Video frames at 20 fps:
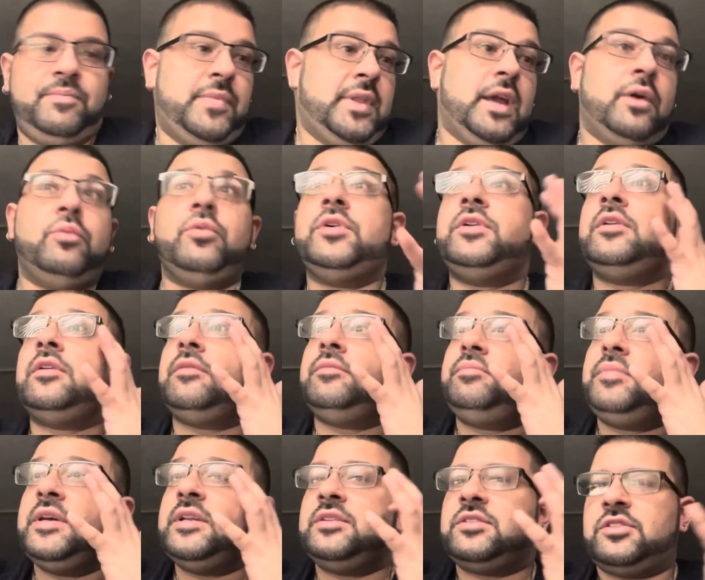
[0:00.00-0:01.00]
I wouldn't have
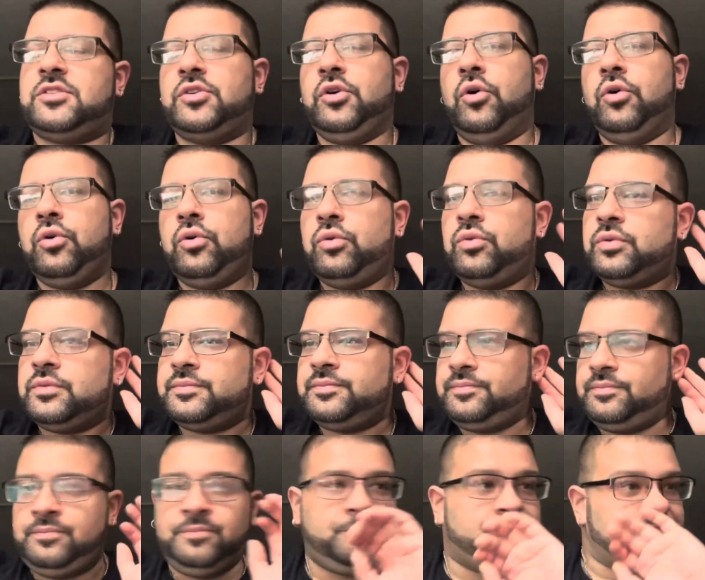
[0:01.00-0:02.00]
been so
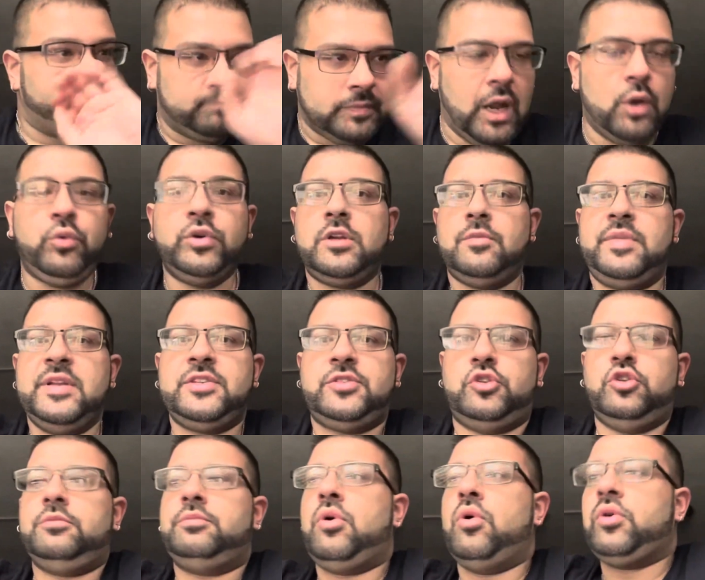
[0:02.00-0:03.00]

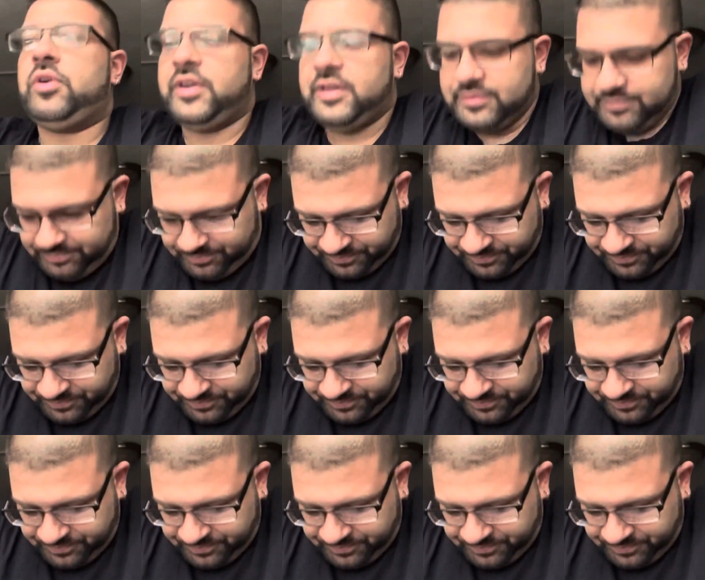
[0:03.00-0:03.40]
bored.